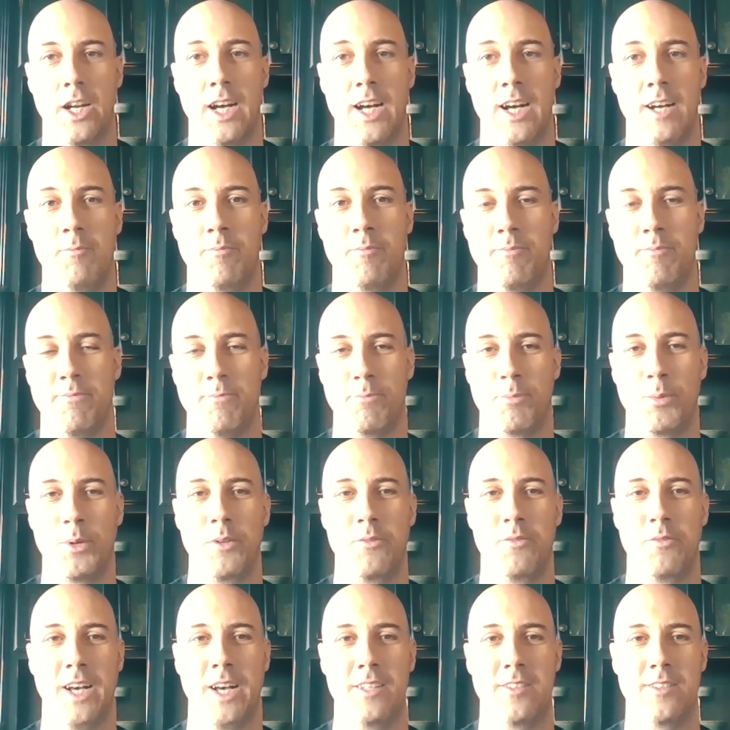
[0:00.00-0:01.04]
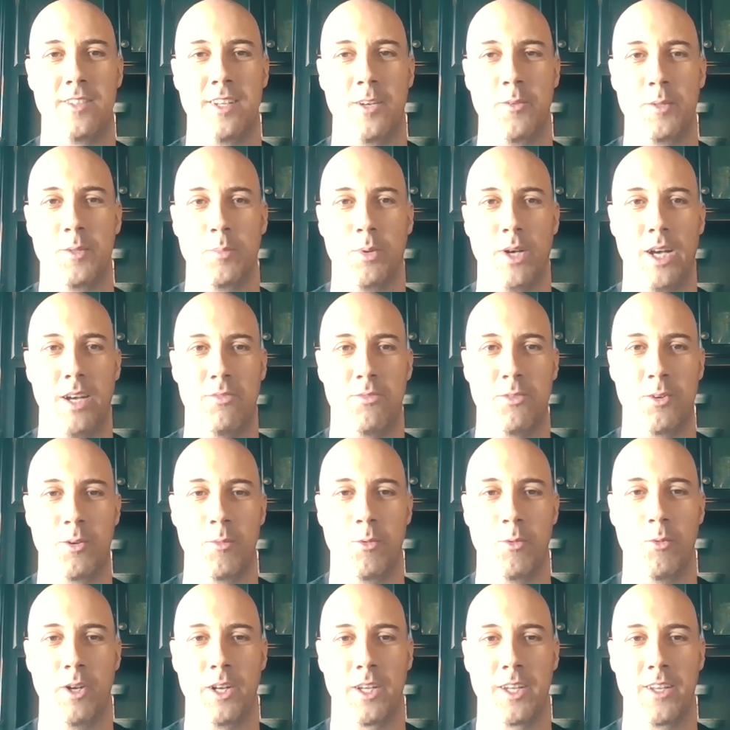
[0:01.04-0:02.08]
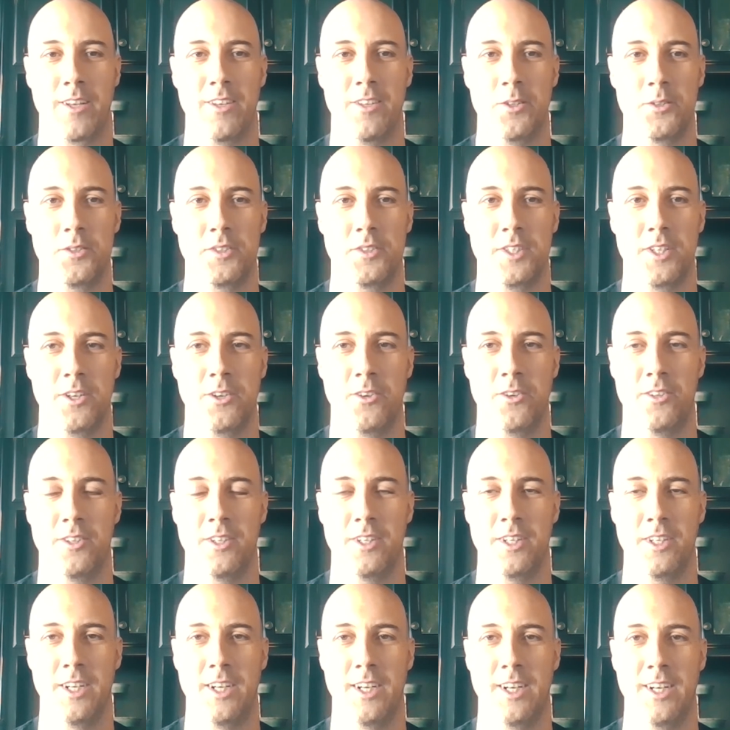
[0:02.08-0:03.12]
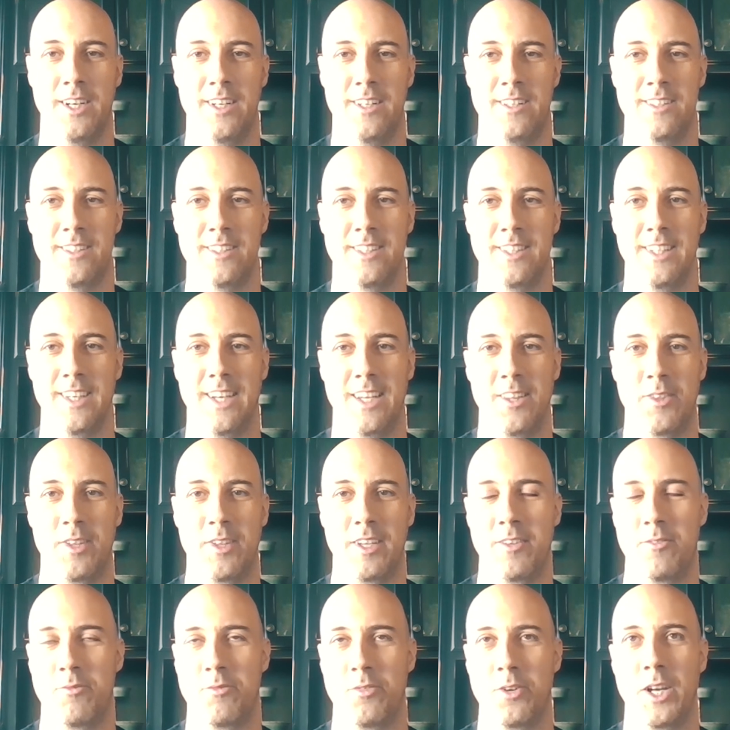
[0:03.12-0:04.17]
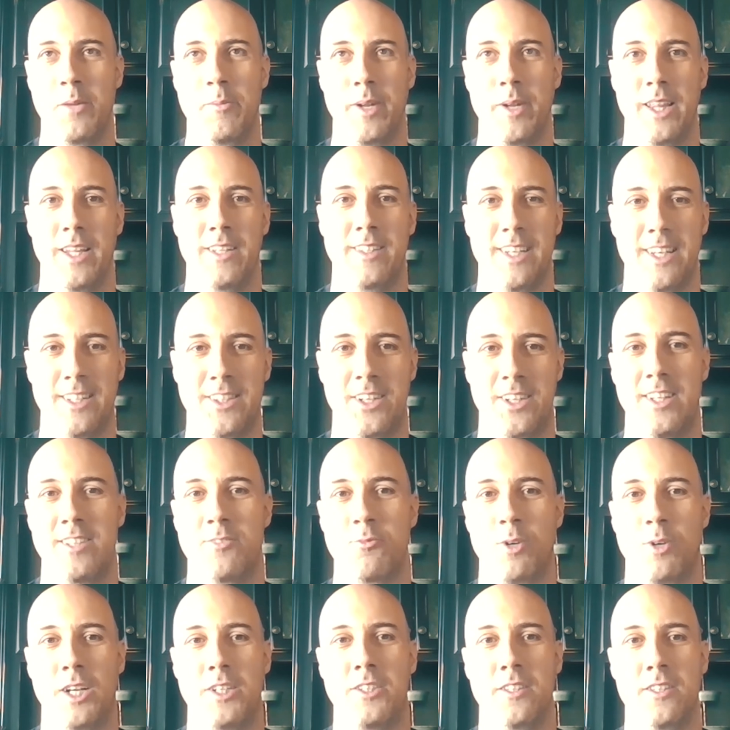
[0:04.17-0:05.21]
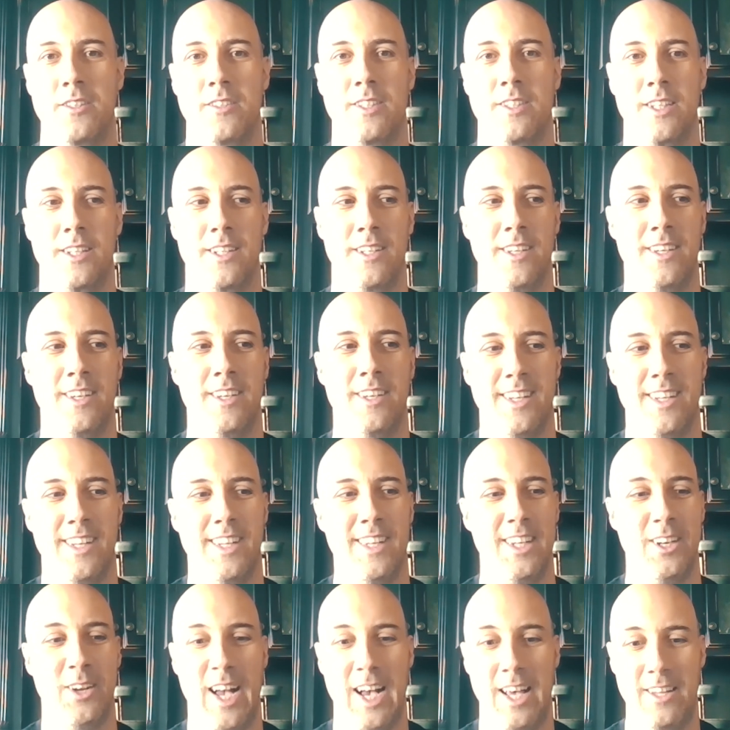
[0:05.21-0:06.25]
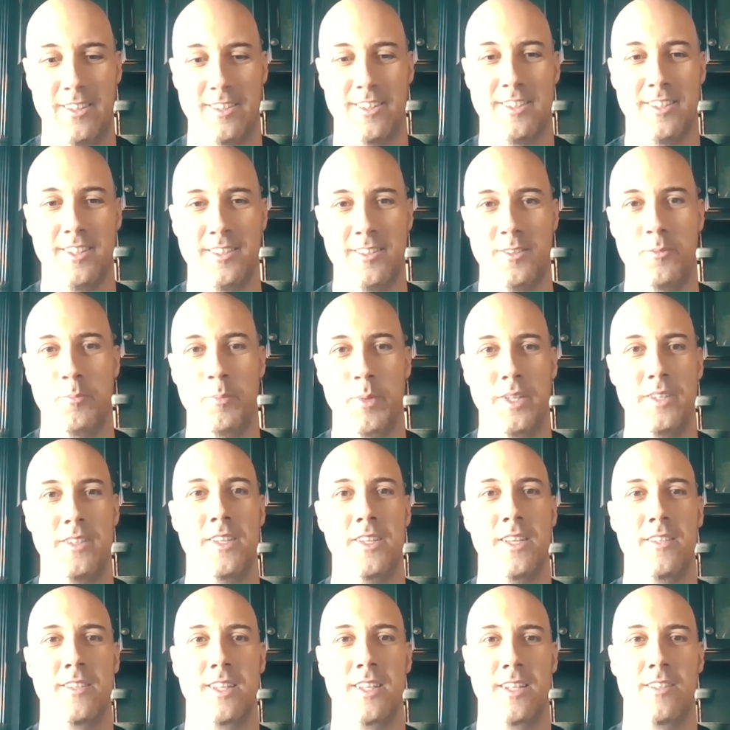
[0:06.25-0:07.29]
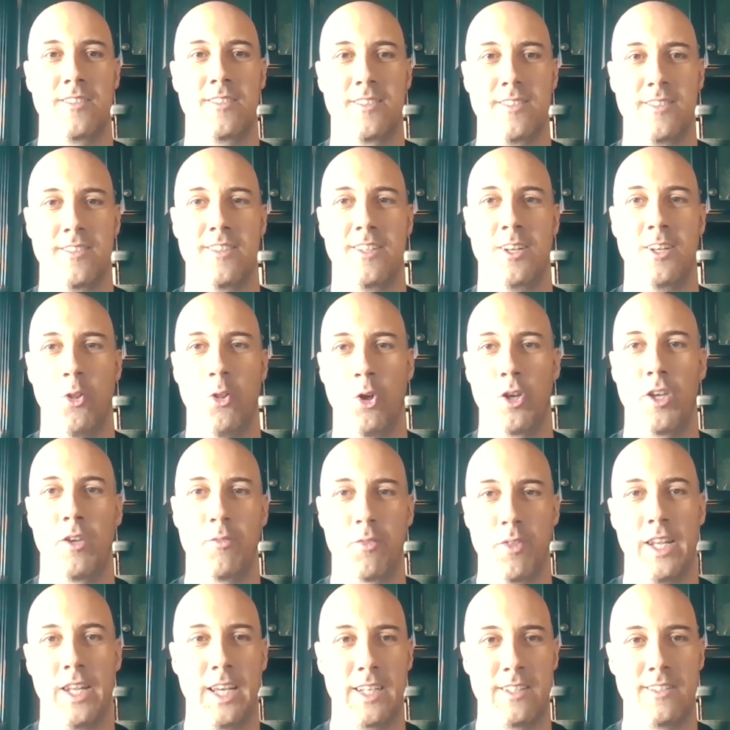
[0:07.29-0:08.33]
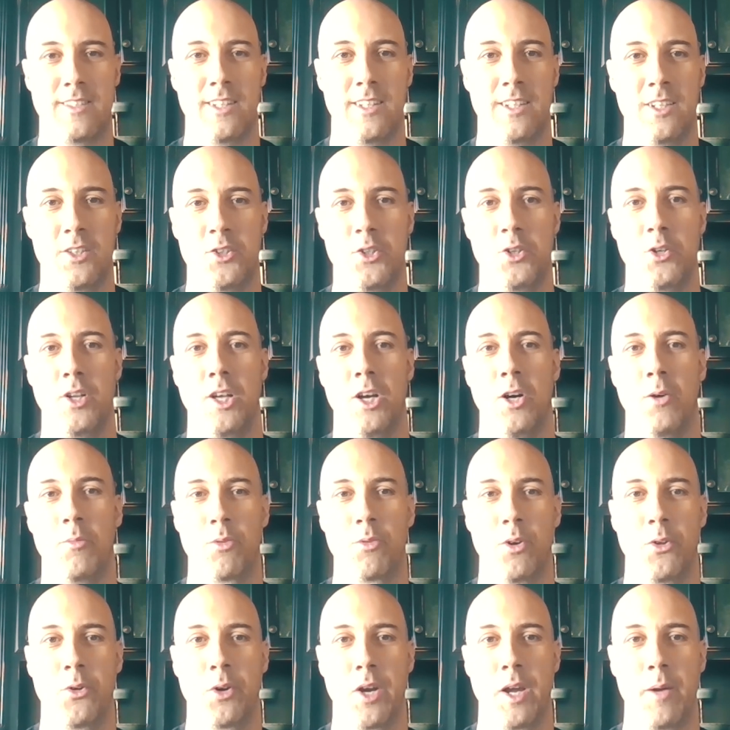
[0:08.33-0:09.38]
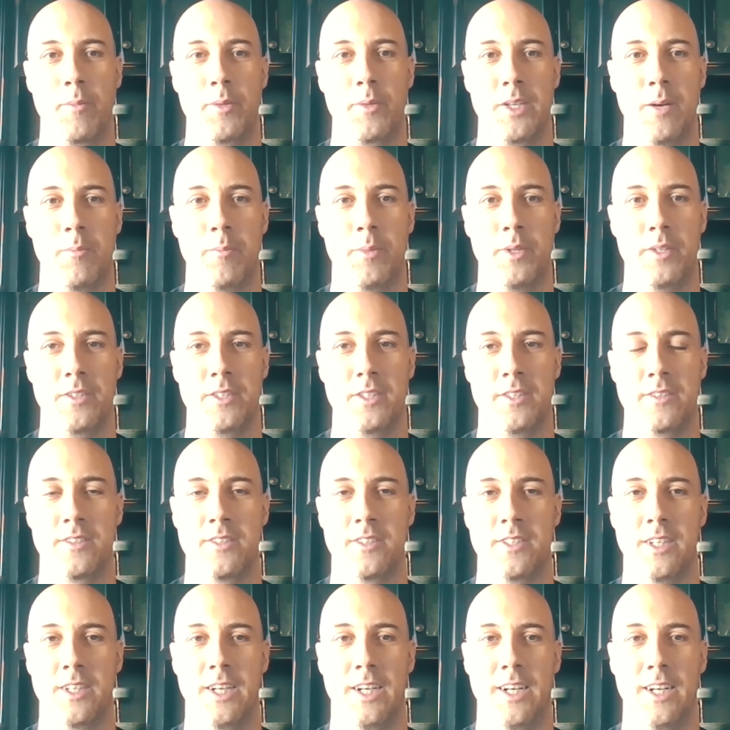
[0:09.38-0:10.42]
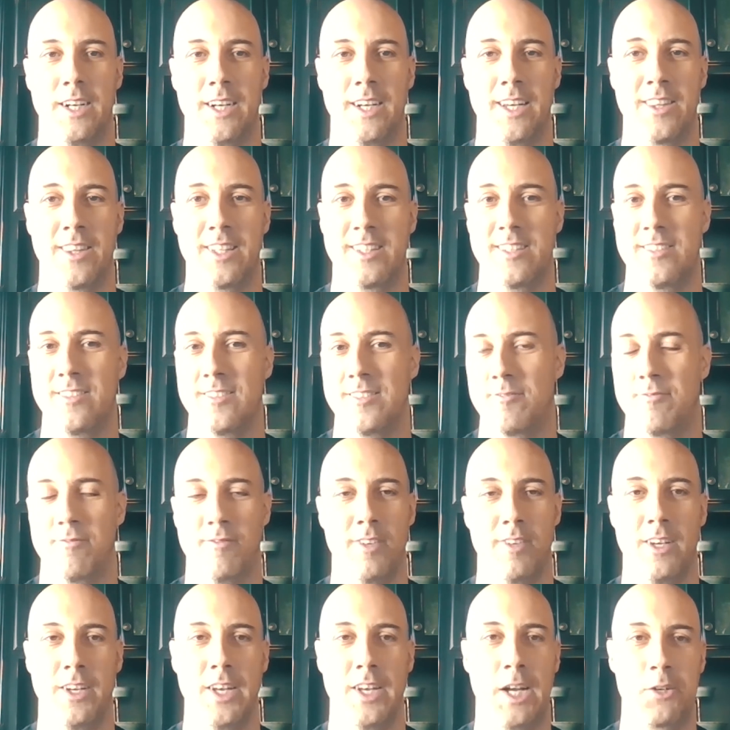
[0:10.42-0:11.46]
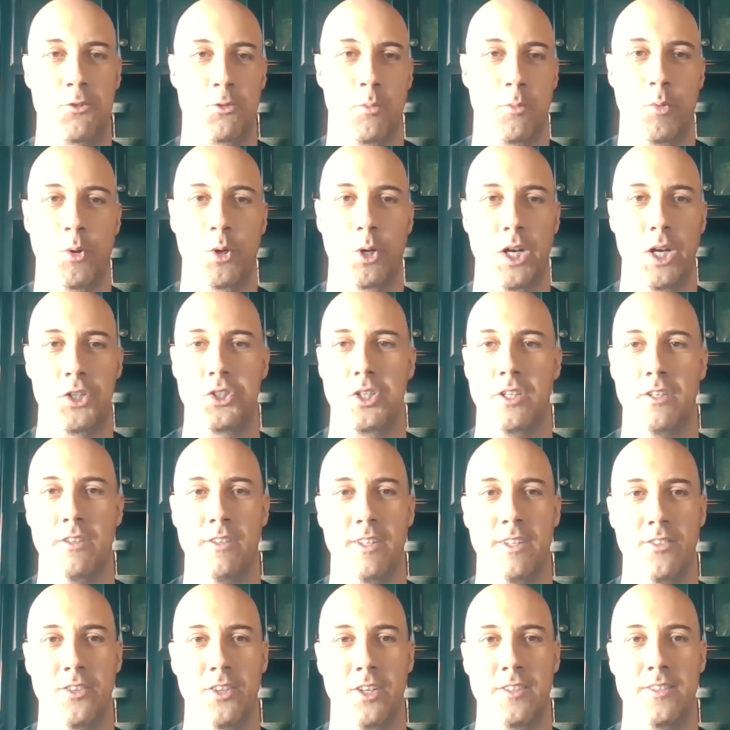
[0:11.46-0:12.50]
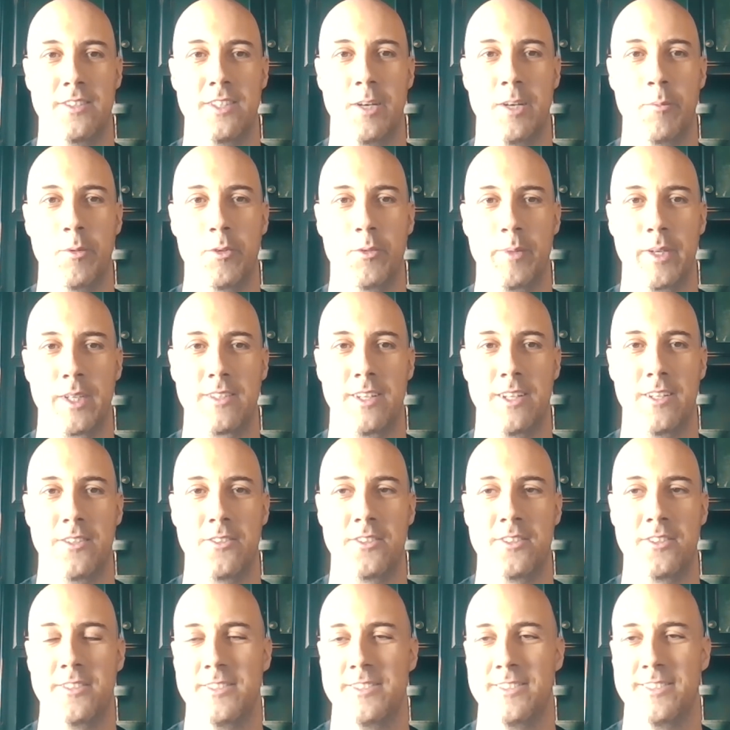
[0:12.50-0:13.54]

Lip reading: I'm pretty fascinated with the platform and what it can do. So I think for anybody that's out there that's watching this that has a seasoned business that's looking for the next thing to do to help grow their Amazon business, I think this is a natural progression as long as the numbers make sense.